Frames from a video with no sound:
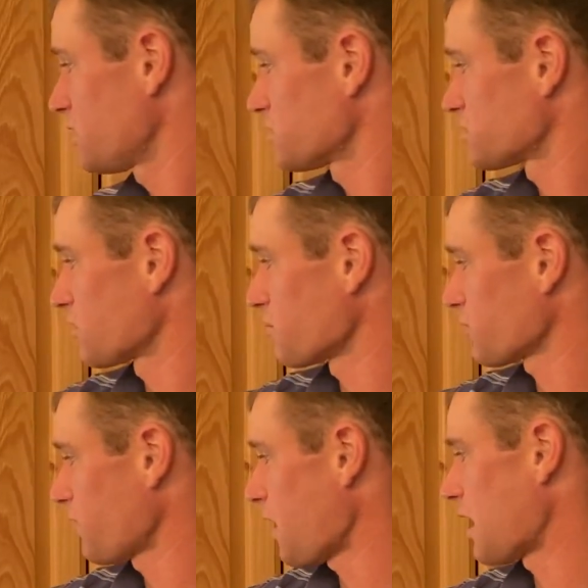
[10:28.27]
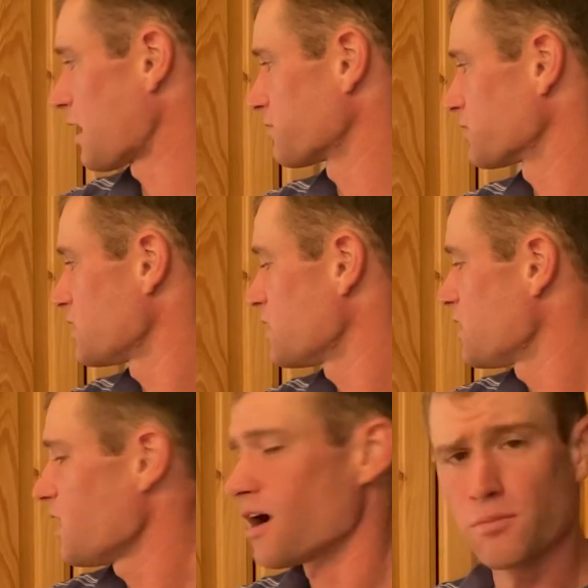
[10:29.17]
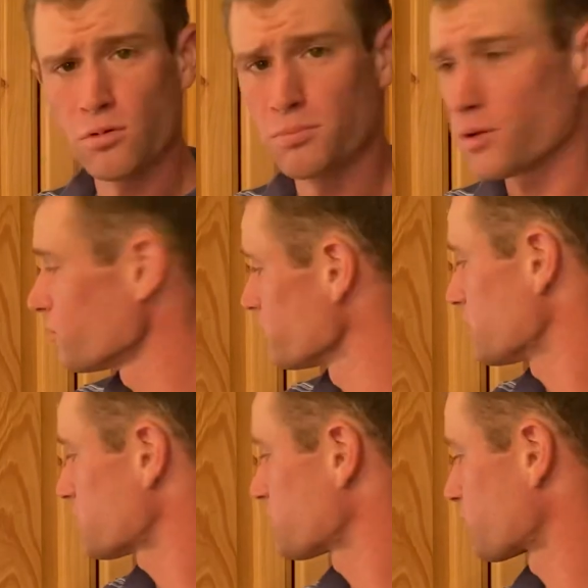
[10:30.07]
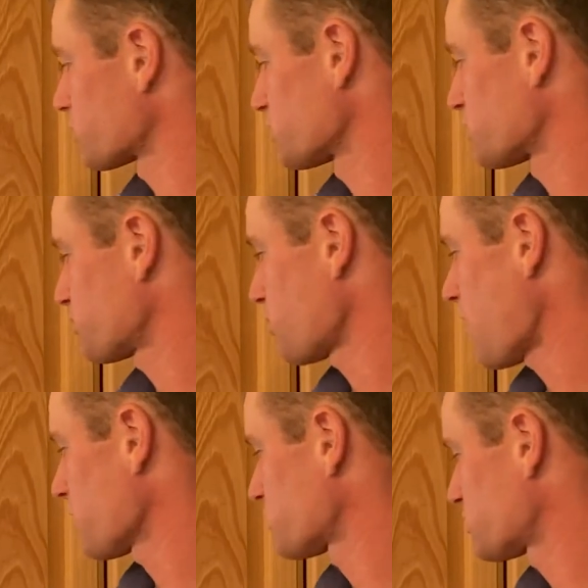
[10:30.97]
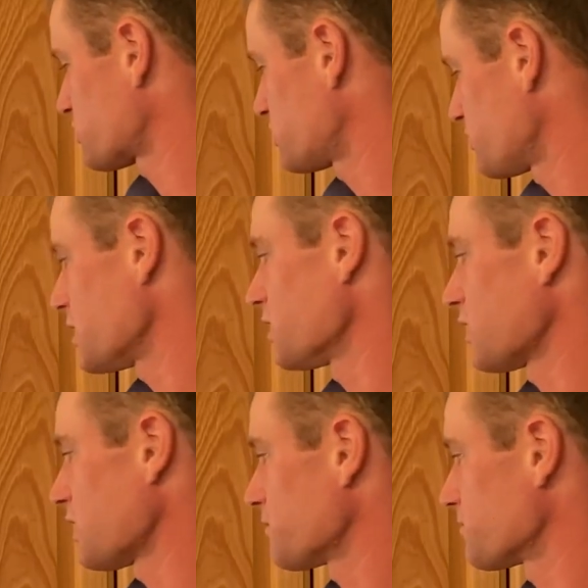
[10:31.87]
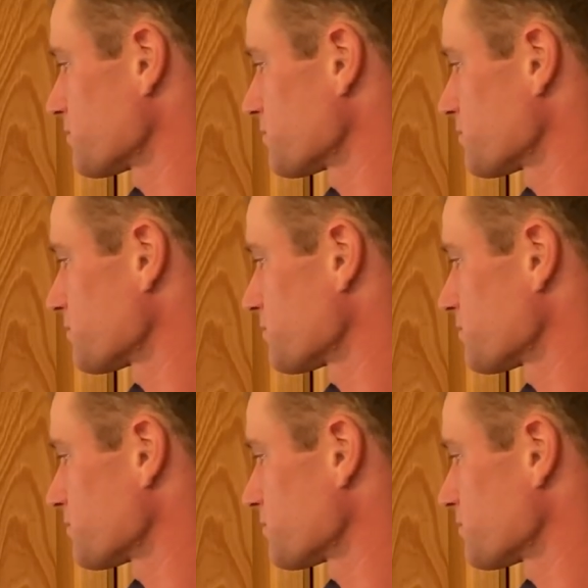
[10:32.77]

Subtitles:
So number 5, humble boldness versus proud timidity.